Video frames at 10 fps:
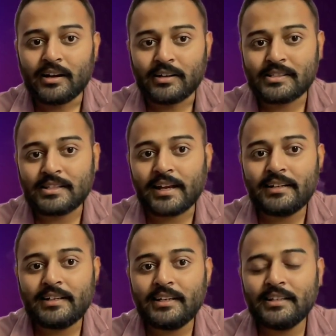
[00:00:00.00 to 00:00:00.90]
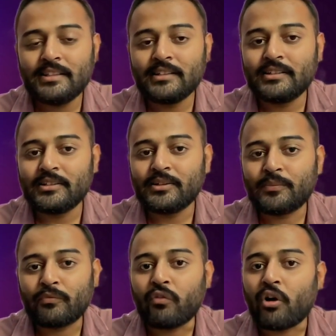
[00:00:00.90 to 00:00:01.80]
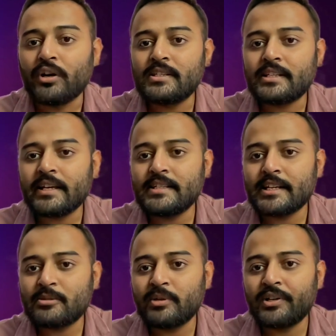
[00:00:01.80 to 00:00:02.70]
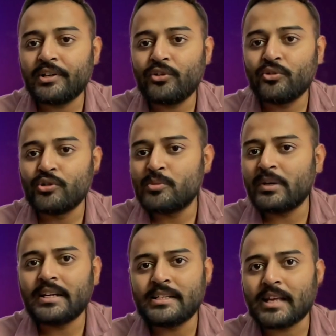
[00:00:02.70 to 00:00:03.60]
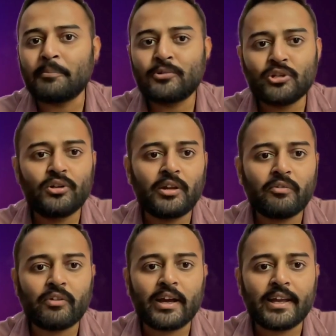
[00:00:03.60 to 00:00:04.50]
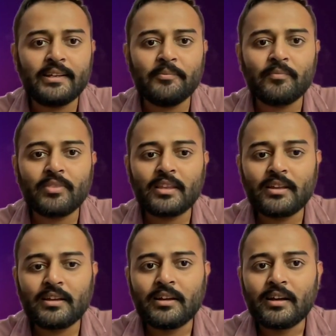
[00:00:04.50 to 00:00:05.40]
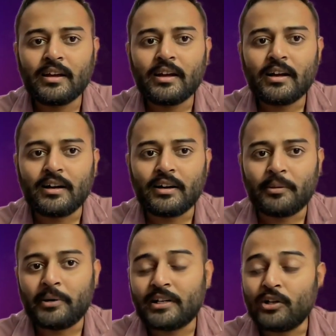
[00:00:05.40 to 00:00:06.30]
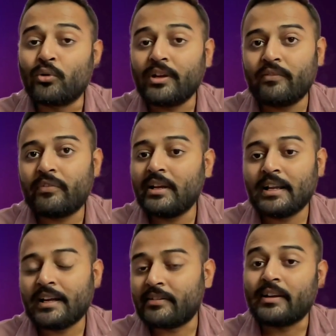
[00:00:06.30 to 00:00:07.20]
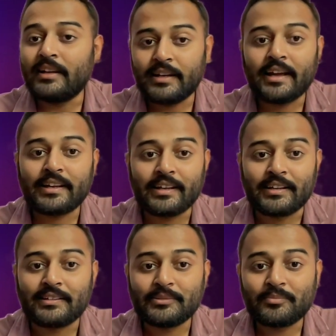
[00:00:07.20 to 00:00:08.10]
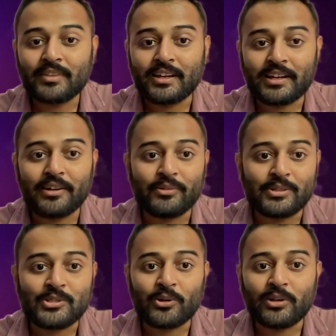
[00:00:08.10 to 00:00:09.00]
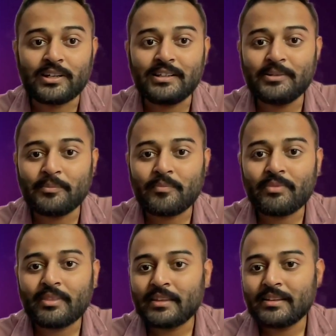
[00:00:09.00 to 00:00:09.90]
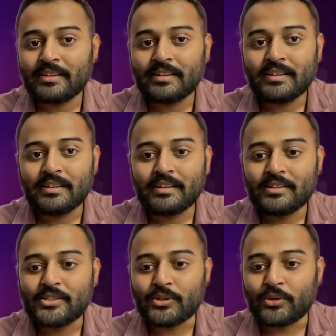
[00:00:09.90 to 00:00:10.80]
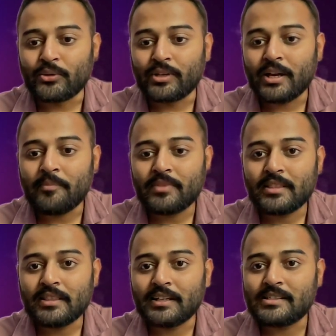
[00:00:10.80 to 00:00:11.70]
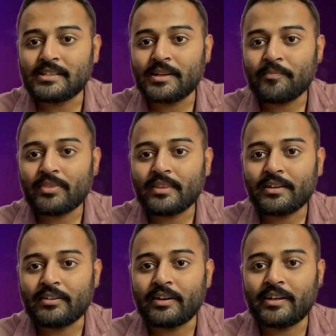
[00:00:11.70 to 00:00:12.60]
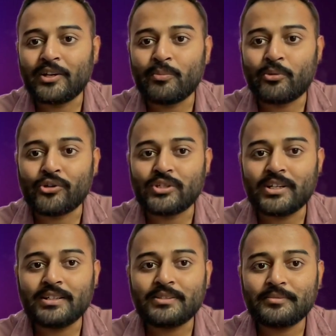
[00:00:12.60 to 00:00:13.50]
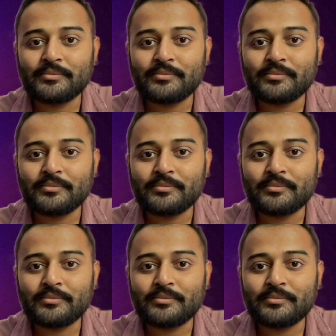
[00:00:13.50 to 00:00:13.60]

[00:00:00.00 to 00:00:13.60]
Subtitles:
Slightly, the font size has been reduced, but it's absolutely fine. But look and feel, I really like it, and I have installed it. So yeah, let's see. Create a new project.